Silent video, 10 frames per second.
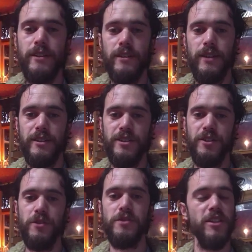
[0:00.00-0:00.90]
yeah, it's
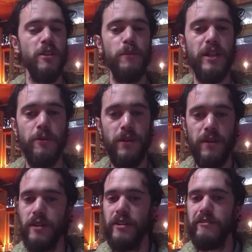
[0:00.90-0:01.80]
huge
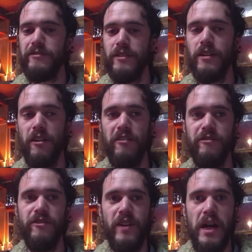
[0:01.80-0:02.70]
manipulative yeah.
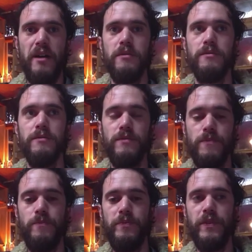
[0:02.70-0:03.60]
of uh,
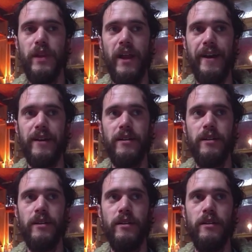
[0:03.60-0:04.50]
like
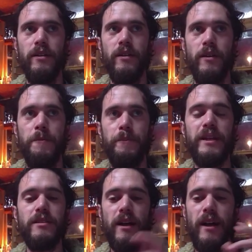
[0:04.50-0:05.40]

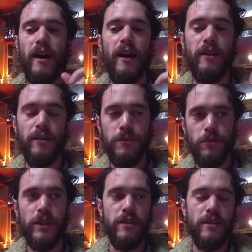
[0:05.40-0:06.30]
because I, I I
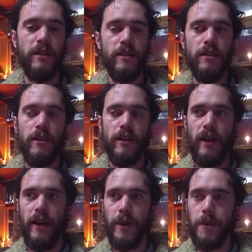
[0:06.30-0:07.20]
really think that
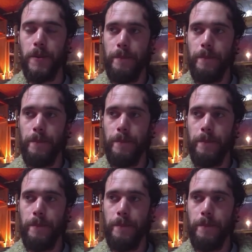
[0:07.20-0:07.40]
like